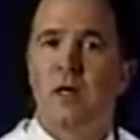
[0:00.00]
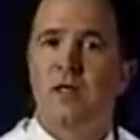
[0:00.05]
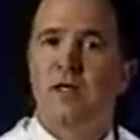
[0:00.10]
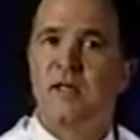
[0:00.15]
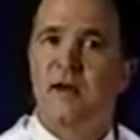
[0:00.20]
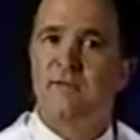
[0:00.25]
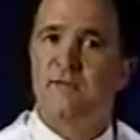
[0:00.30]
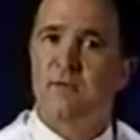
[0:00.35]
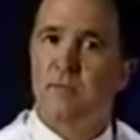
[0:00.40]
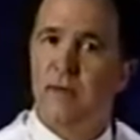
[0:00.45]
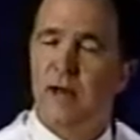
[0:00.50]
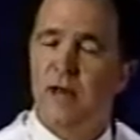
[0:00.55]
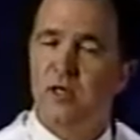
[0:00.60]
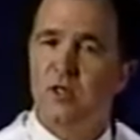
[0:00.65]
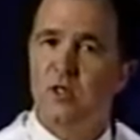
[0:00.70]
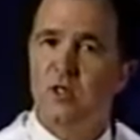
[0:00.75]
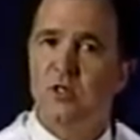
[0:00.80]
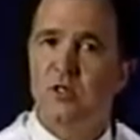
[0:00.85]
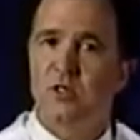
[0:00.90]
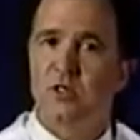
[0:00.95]

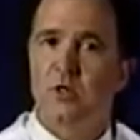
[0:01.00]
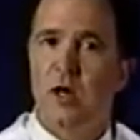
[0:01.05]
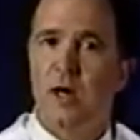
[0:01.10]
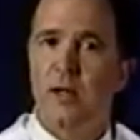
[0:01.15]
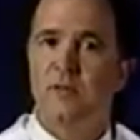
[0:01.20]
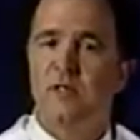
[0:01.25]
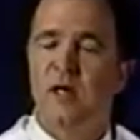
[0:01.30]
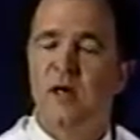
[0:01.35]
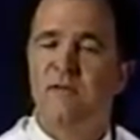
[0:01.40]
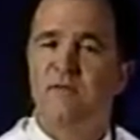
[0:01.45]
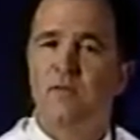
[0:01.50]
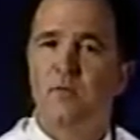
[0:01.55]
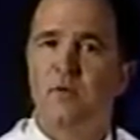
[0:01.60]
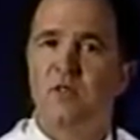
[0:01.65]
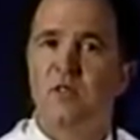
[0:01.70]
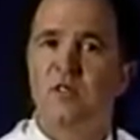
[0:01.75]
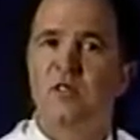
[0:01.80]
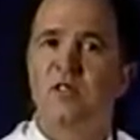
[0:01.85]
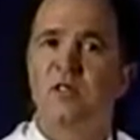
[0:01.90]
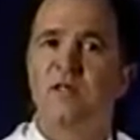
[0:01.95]
Deformation describes how
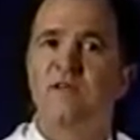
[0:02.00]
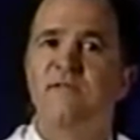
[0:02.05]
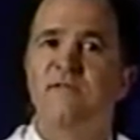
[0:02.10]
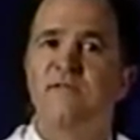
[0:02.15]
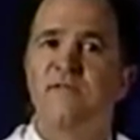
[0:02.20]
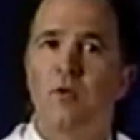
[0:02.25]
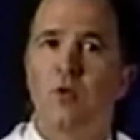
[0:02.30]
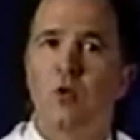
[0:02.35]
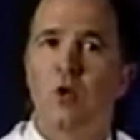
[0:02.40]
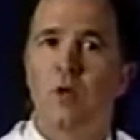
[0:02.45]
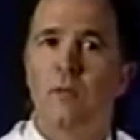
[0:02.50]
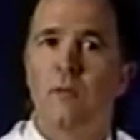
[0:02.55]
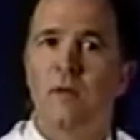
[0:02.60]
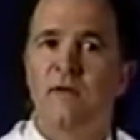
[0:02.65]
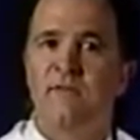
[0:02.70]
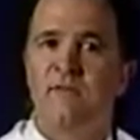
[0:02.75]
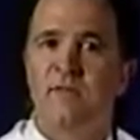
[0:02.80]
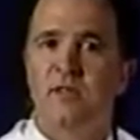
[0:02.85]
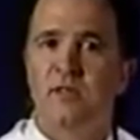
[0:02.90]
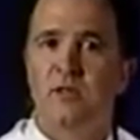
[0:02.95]
forces deform a
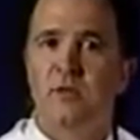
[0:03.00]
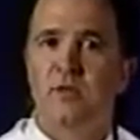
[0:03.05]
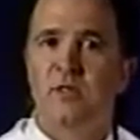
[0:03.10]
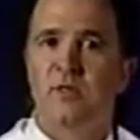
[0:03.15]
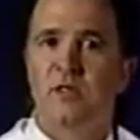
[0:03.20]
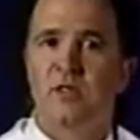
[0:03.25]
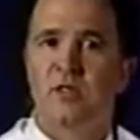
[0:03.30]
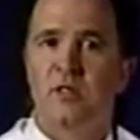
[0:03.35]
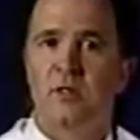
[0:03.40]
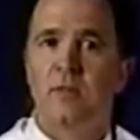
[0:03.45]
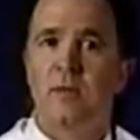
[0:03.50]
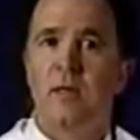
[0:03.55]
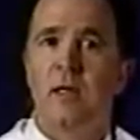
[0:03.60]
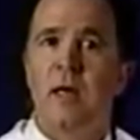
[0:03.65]
physical system.